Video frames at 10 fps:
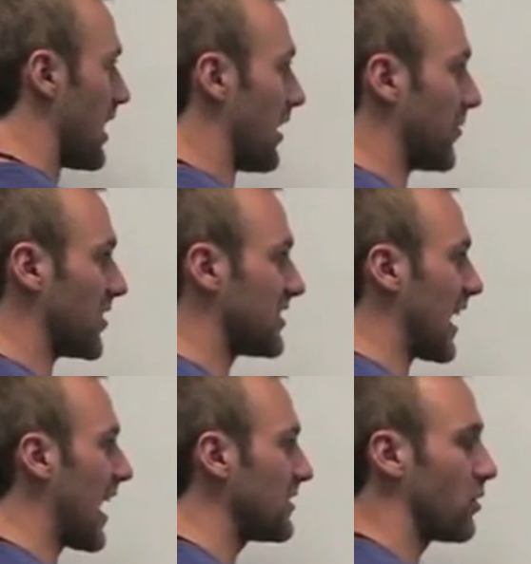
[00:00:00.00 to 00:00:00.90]
If the
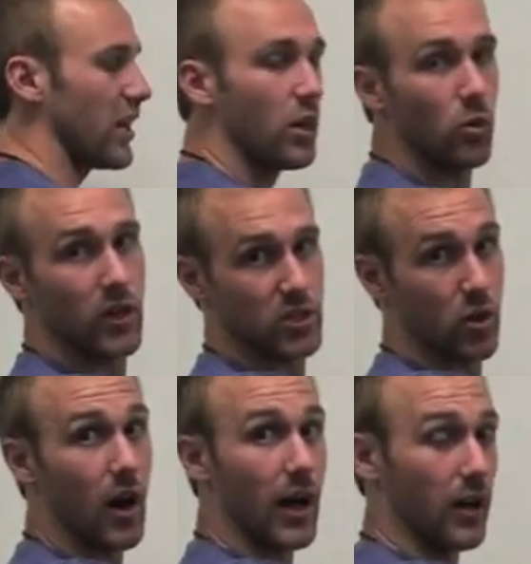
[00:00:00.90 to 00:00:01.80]
sides are equal in a
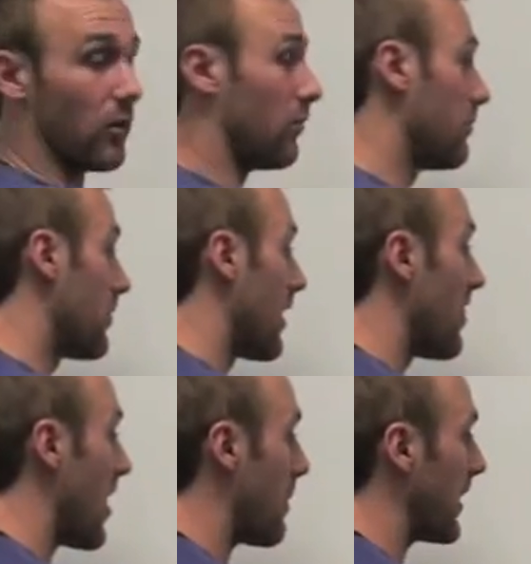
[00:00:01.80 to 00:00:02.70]
triangle,
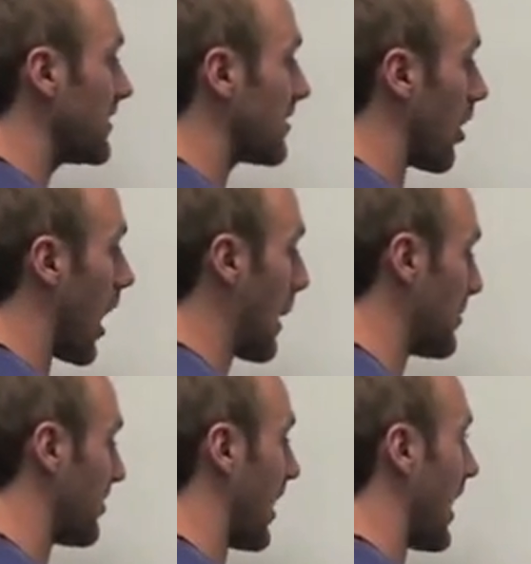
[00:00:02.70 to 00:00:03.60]
that means their
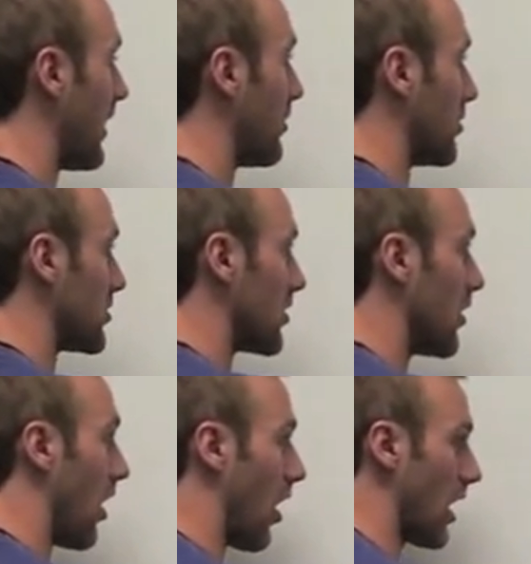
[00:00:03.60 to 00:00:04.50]
opposite angles
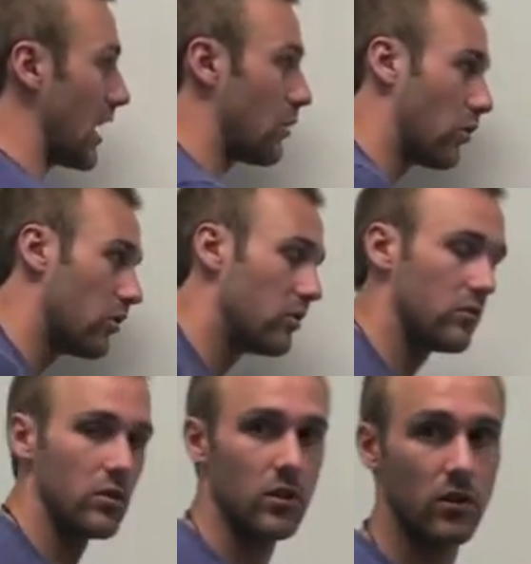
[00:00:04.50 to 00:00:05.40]
are equal,
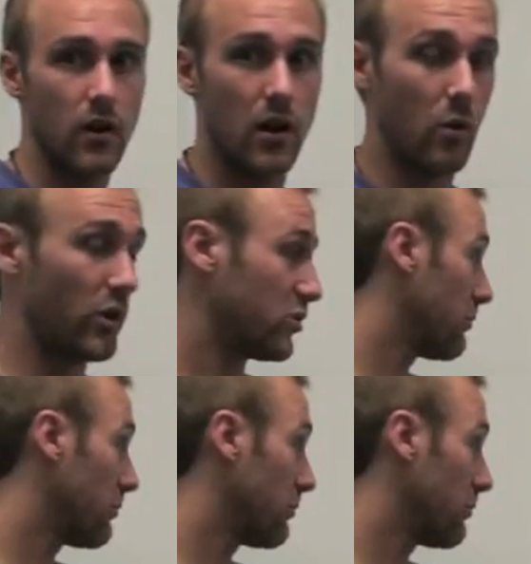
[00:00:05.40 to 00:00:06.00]
which